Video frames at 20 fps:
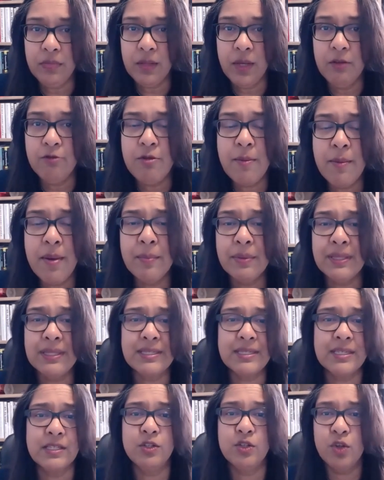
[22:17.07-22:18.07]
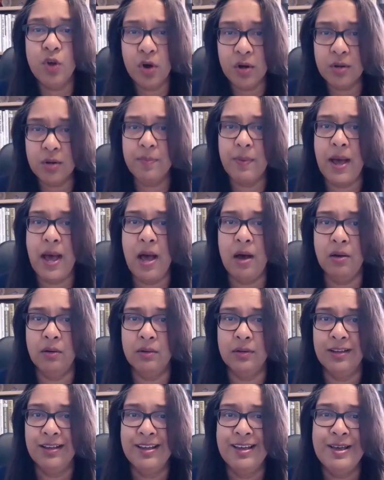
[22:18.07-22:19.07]
Remember, this is not
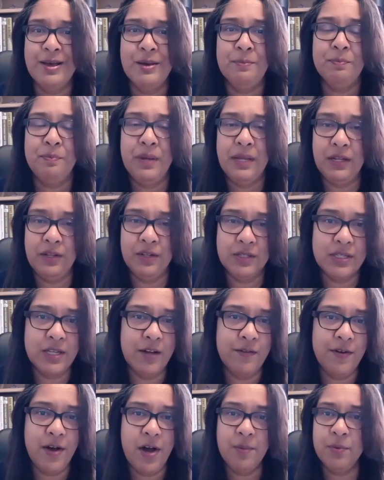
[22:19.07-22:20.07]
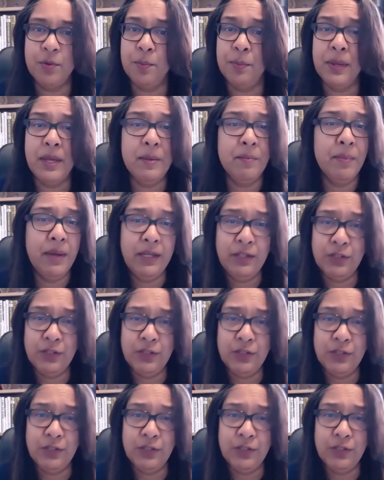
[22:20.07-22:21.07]
about beating yourself up or being mean to
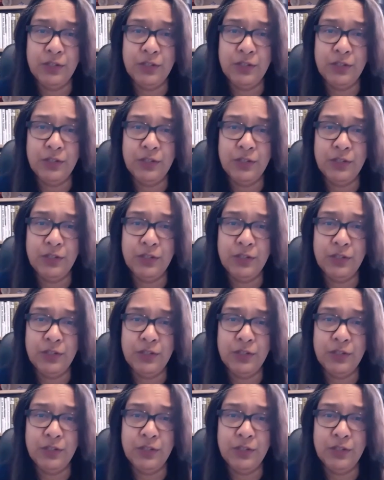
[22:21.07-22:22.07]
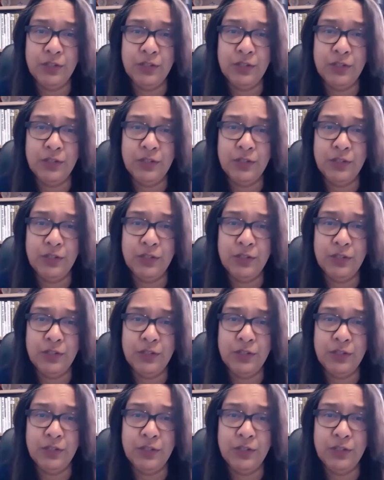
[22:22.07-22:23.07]
yourself. This is simply about
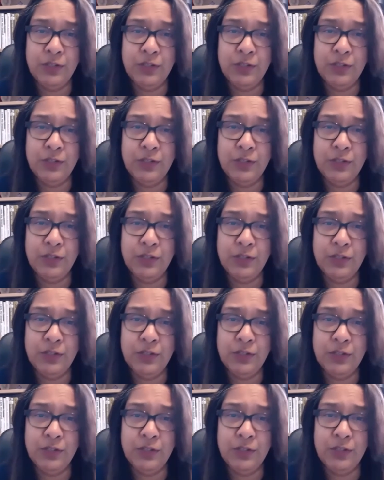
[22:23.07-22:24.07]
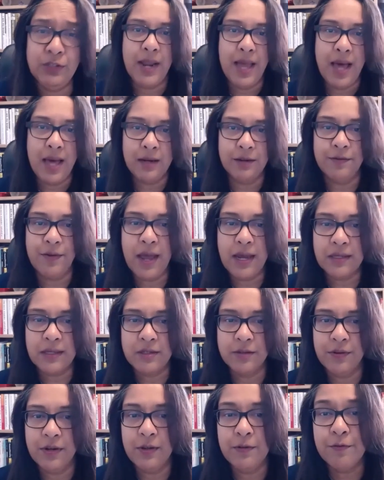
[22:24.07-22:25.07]
understanding so that you can plan
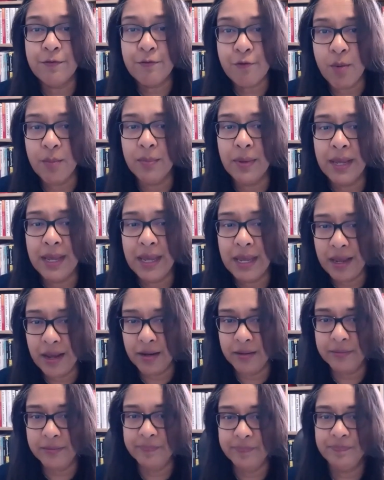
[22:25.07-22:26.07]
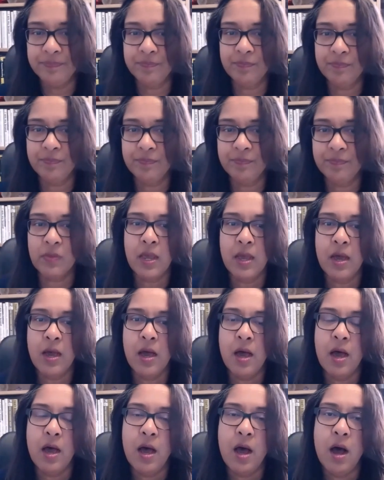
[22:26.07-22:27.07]
effectively from here.
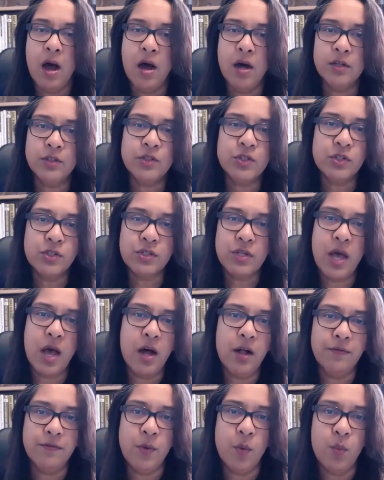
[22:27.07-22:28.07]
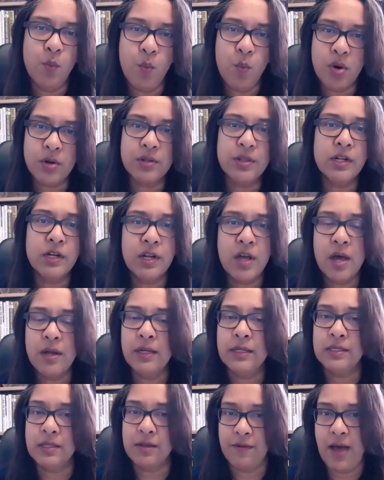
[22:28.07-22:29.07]
Ask yourself, what are the
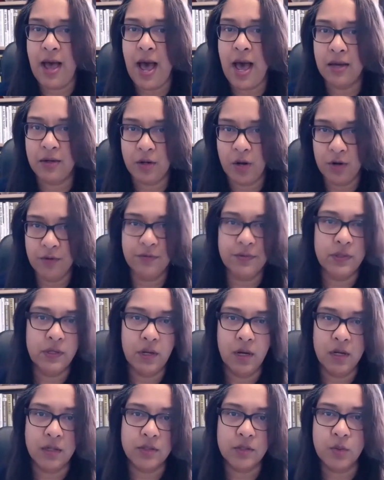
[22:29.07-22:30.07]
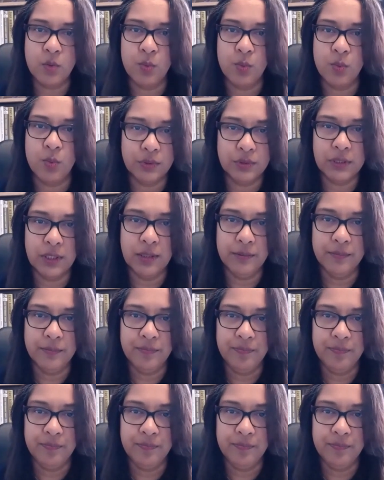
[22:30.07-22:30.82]
learnings I've had over the last quarter?